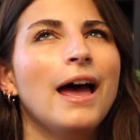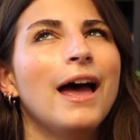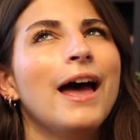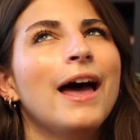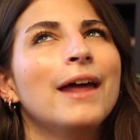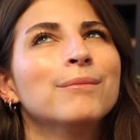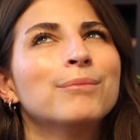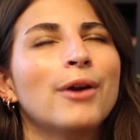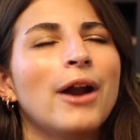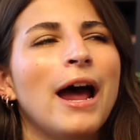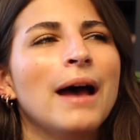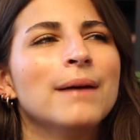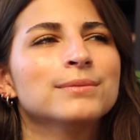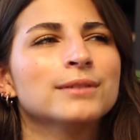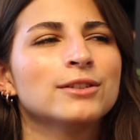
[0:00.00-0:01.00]
And
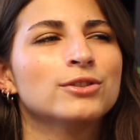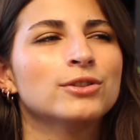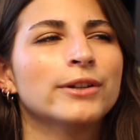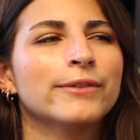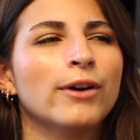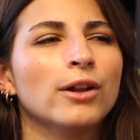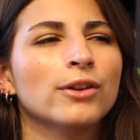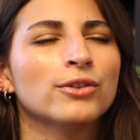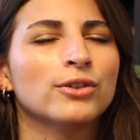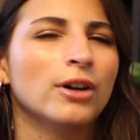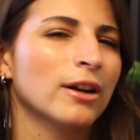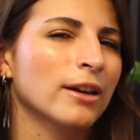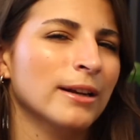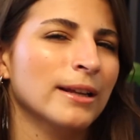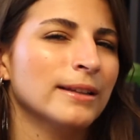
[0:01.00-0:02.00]
perhaps I should have also
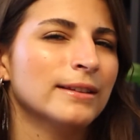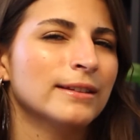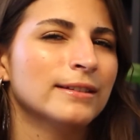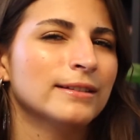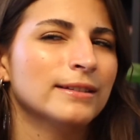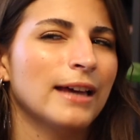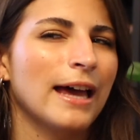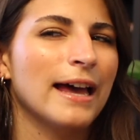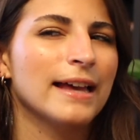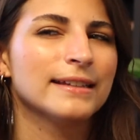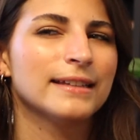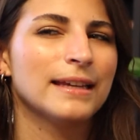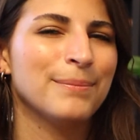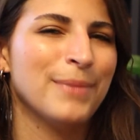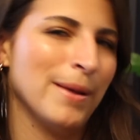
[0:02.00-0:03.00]
gotten it
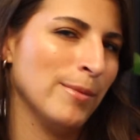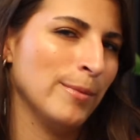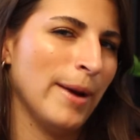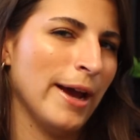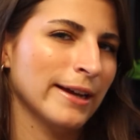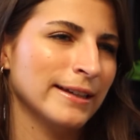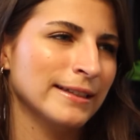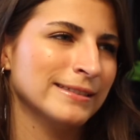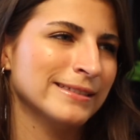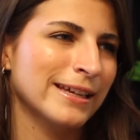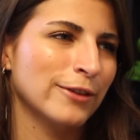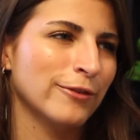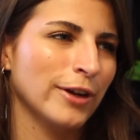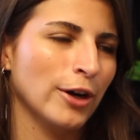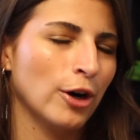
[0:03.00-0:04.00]
as a paperback
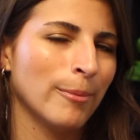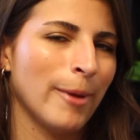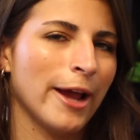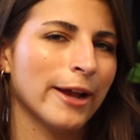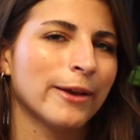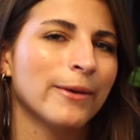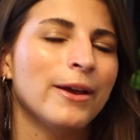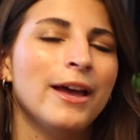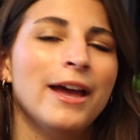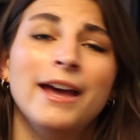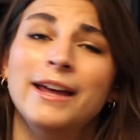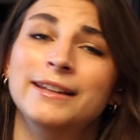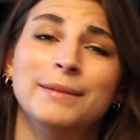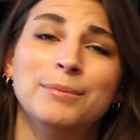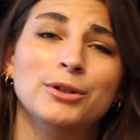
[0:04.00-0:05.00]
instead of a hardback.
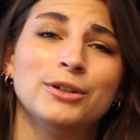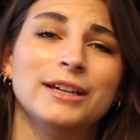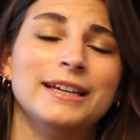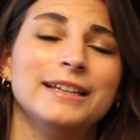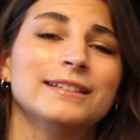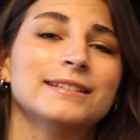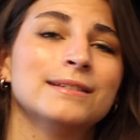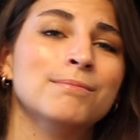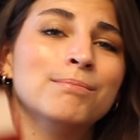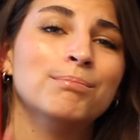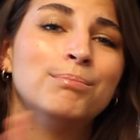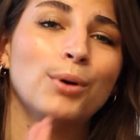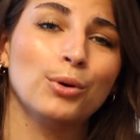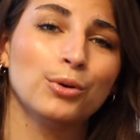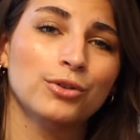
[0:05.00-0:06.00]
The book is
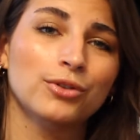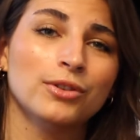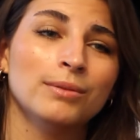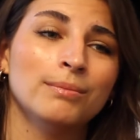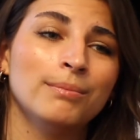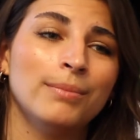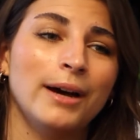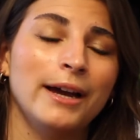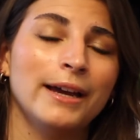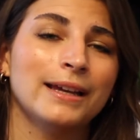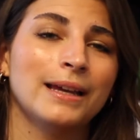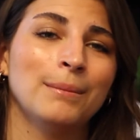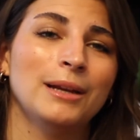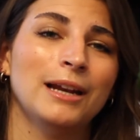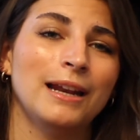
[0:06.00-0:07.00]
Box by
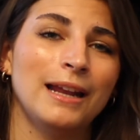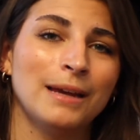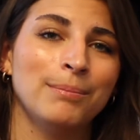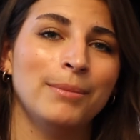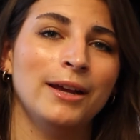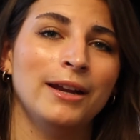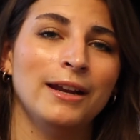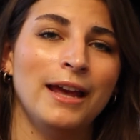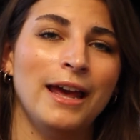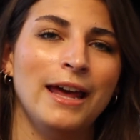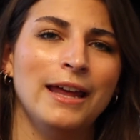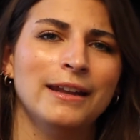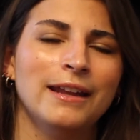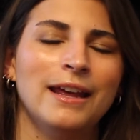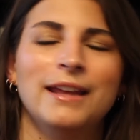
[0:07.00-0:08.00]
Camilla Läckberg
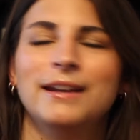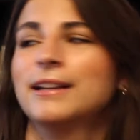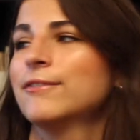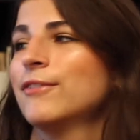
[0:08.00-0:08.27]
and Henrik